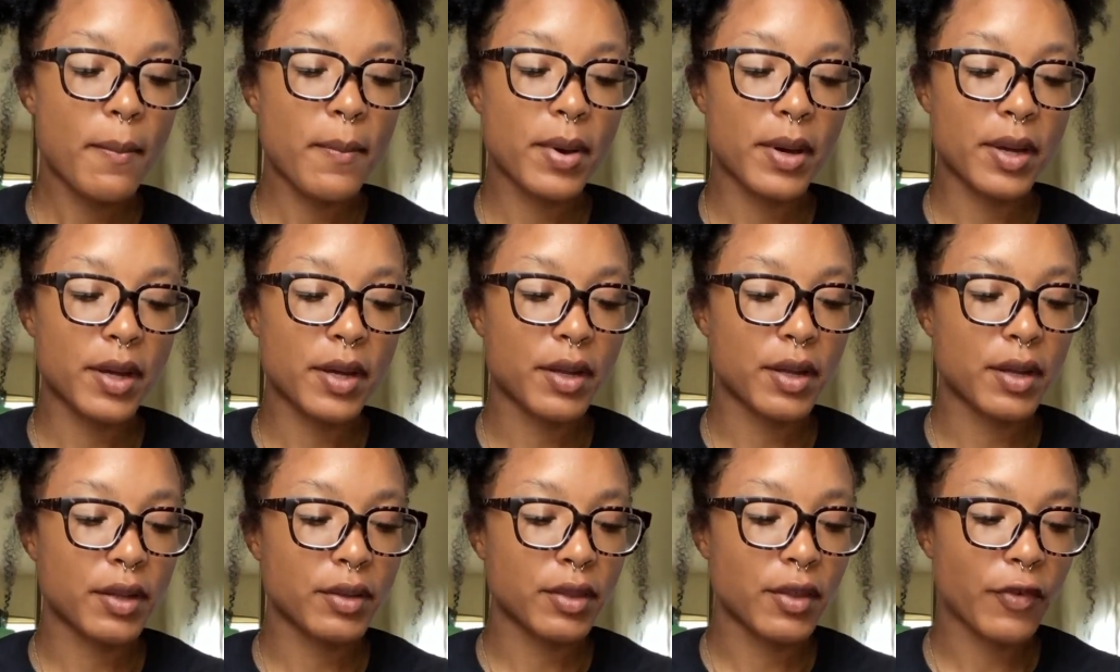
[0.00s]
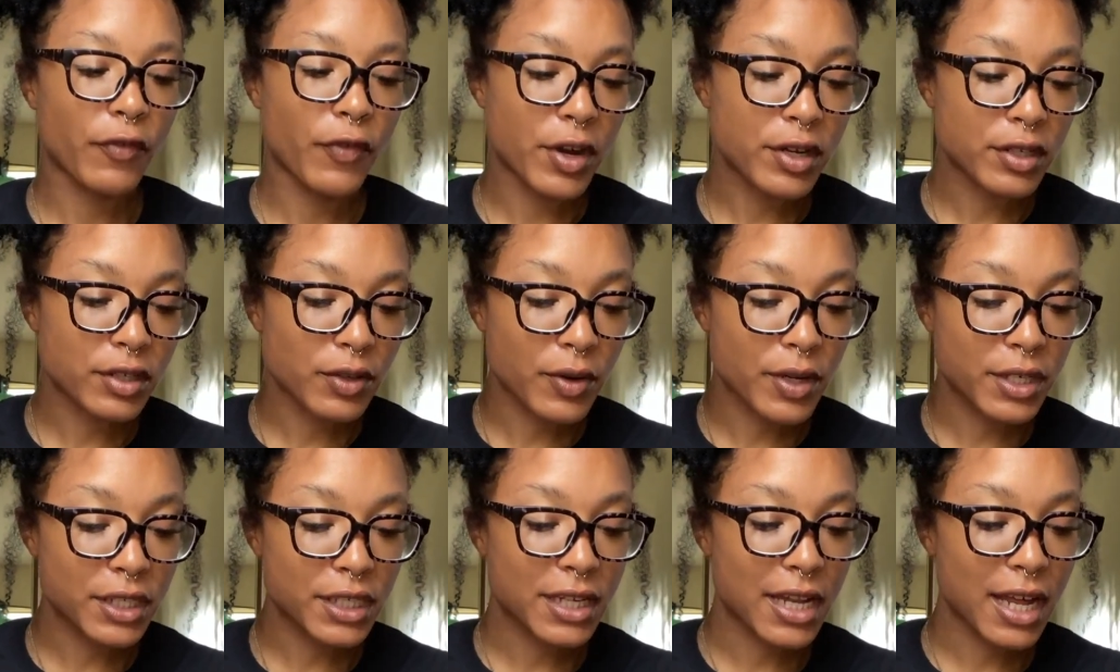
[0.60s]
but the first
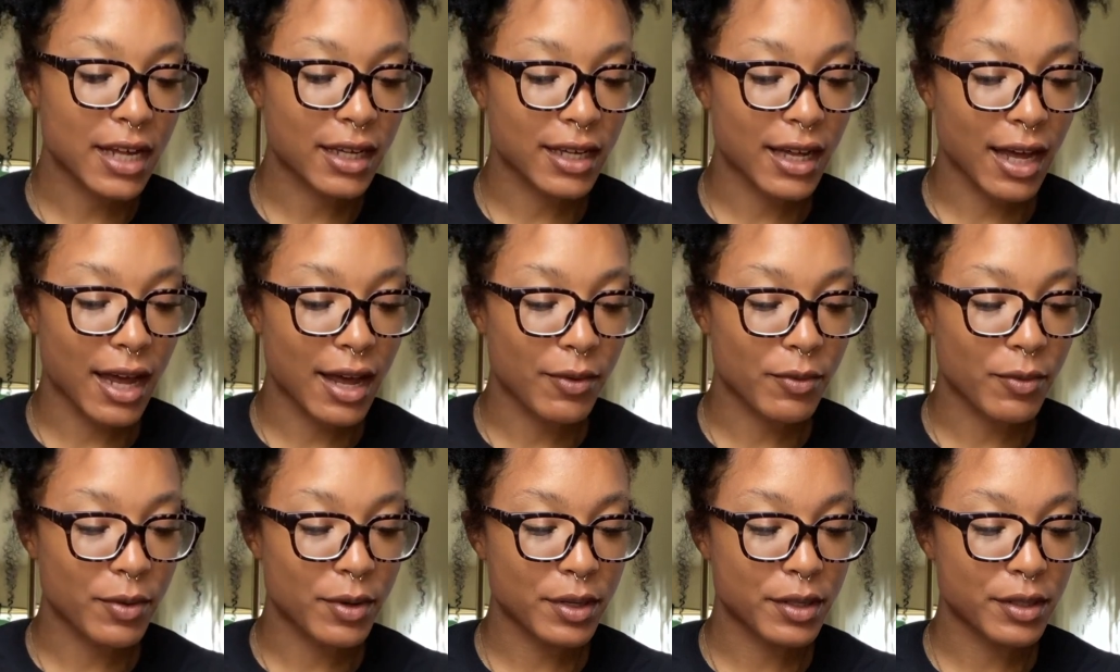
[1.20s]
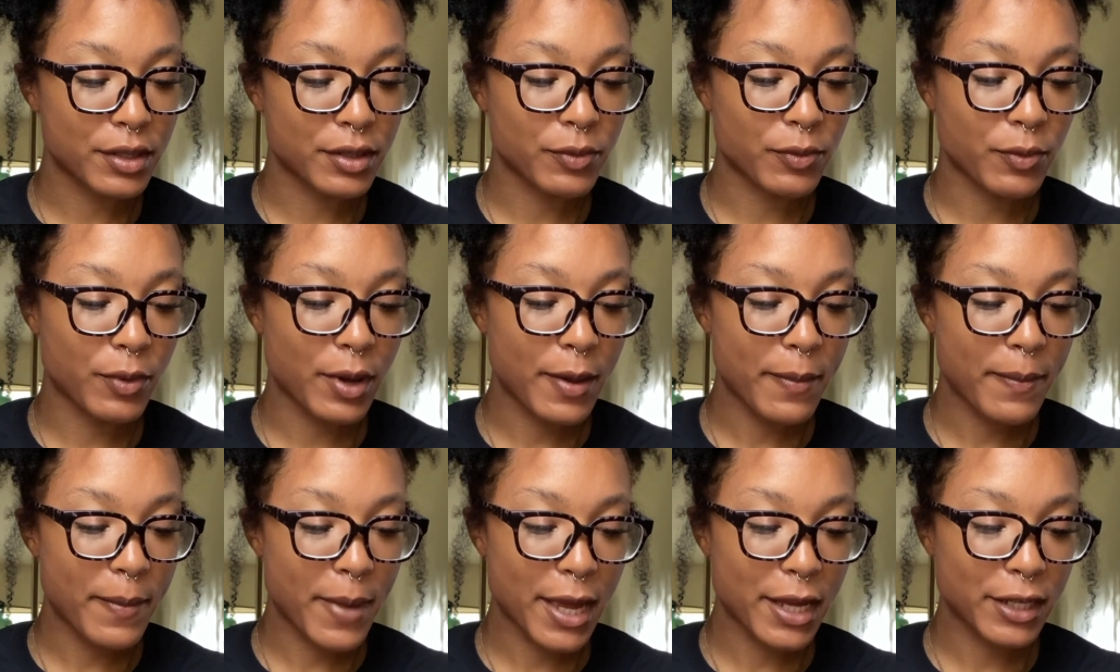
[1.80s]
question I got was,
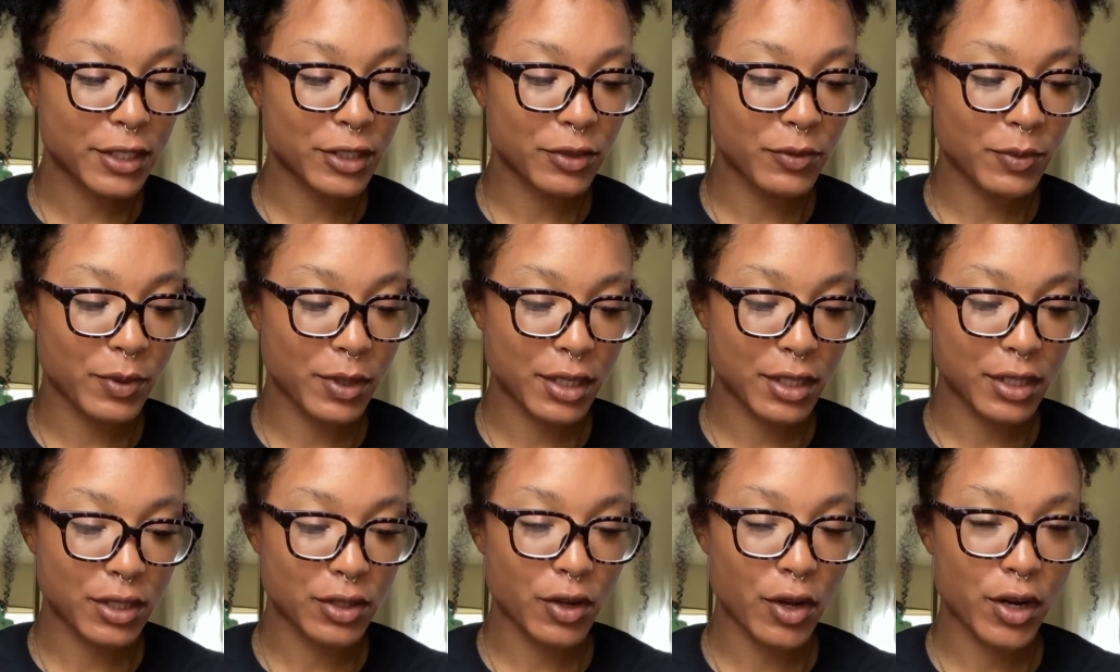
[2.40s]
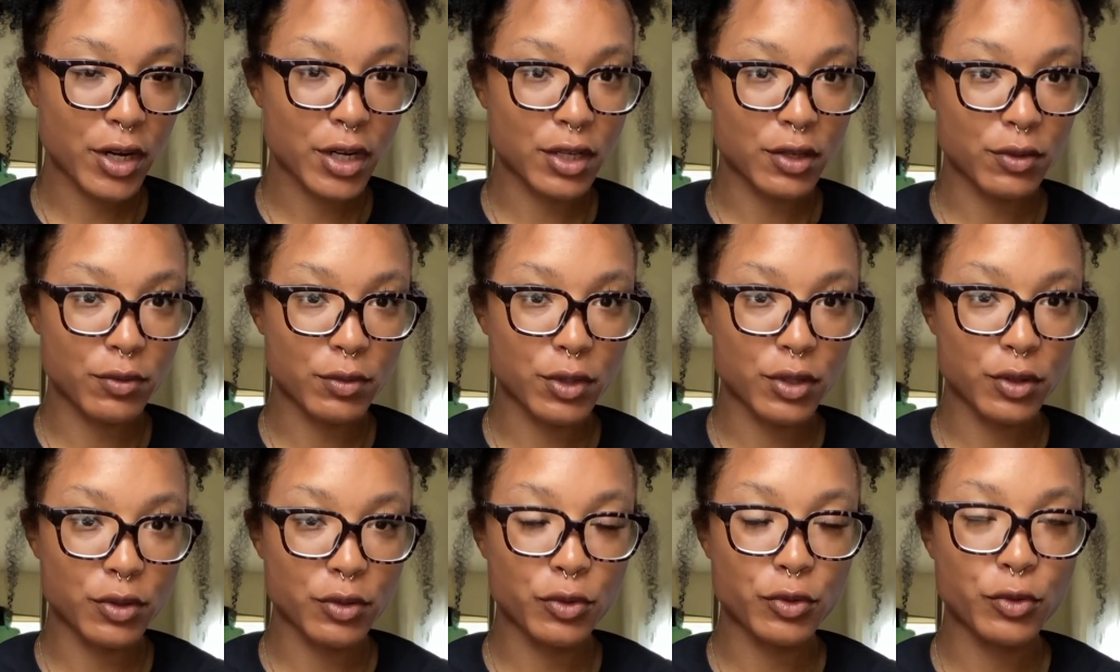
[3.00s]
what made you want to start a
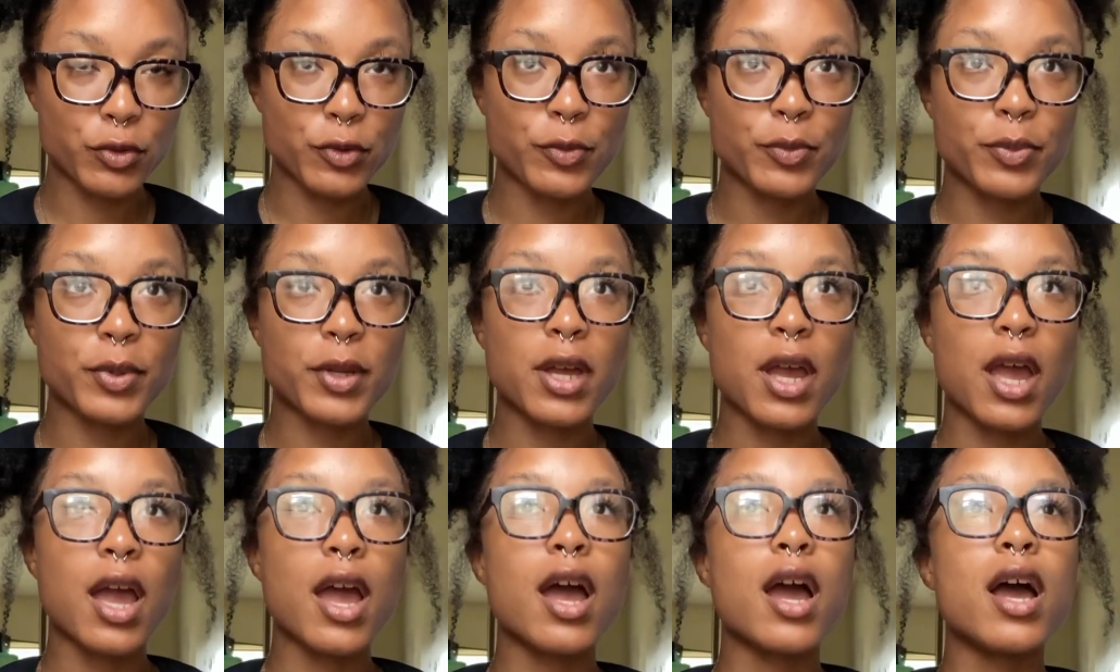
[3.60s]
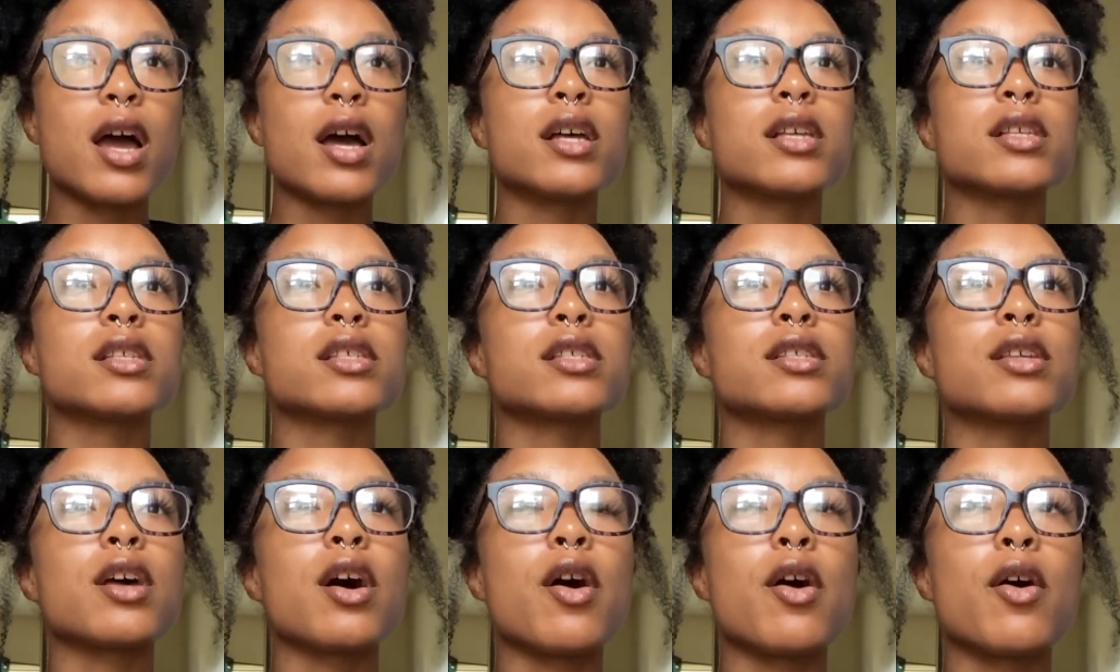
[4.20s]
YouTube?
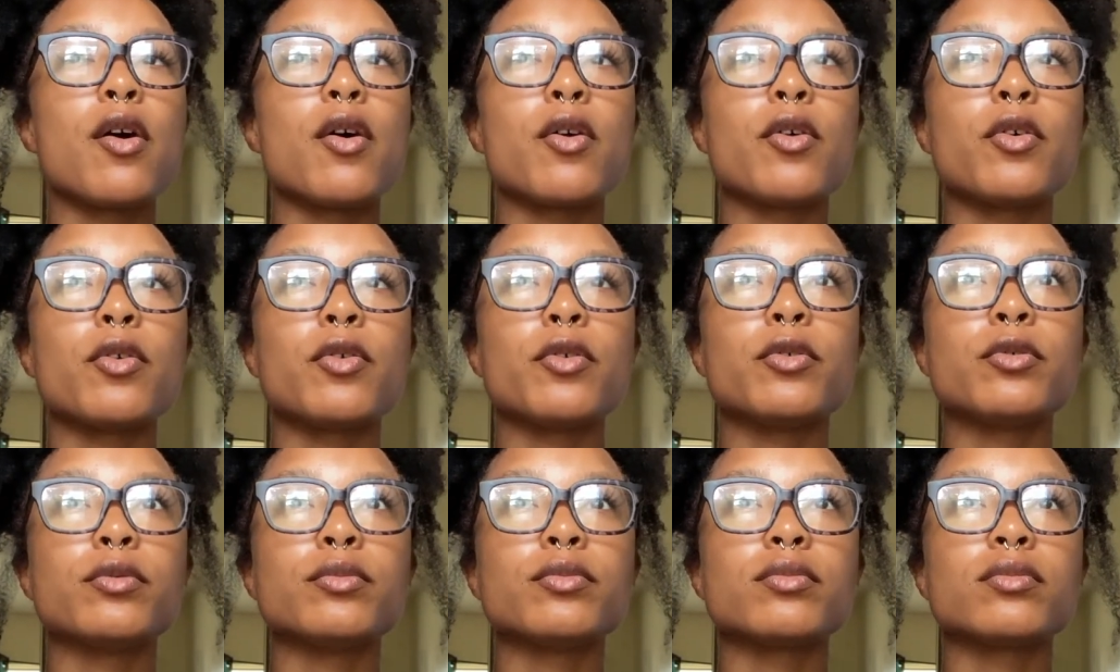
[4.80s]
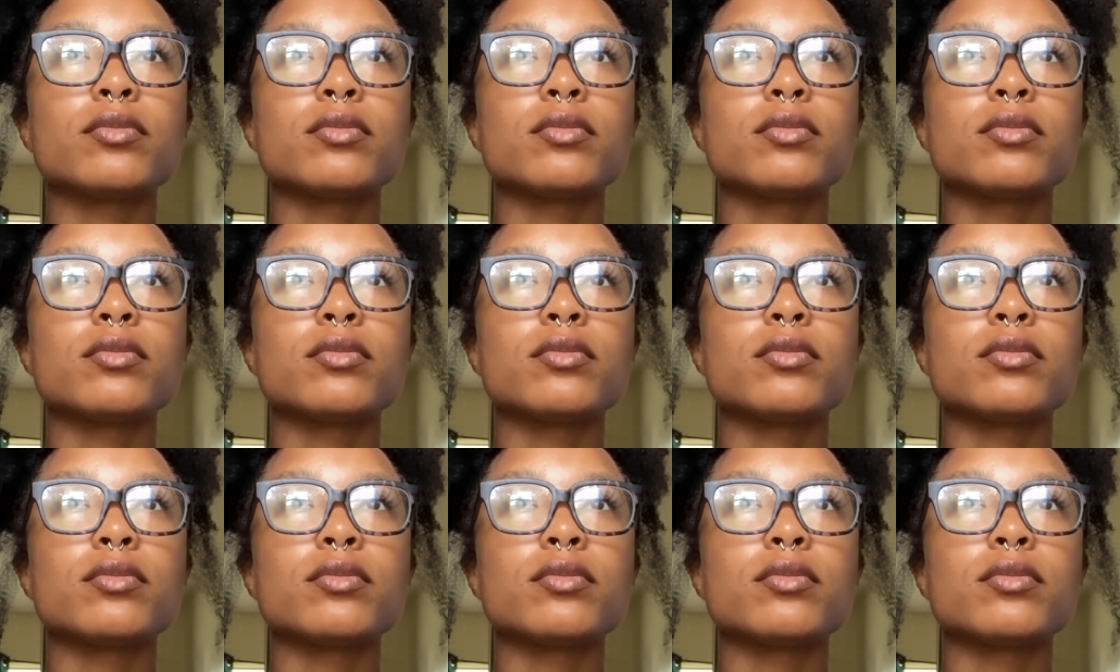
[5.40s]
So